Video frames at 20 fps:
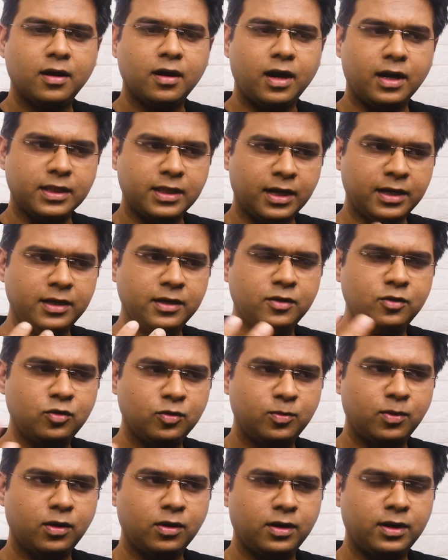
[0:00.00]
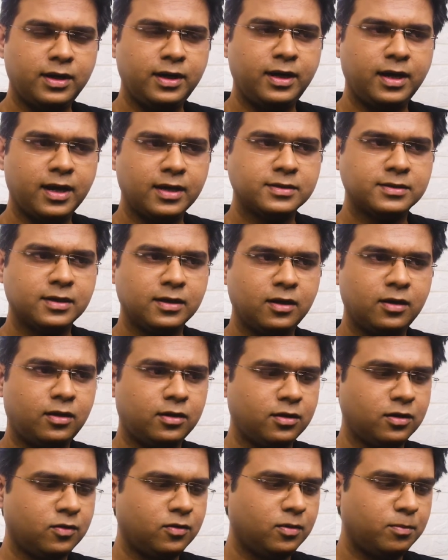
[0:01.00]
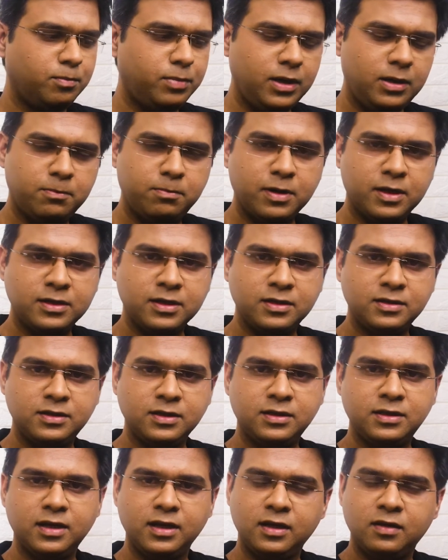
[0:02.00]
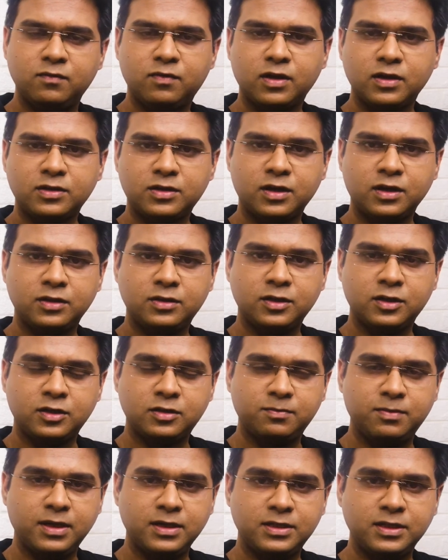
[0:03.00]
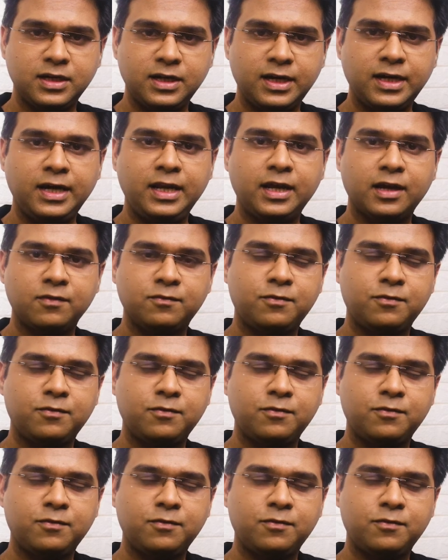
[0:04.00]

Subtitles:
Adani Group already has a big presence in the infrastructure space in India.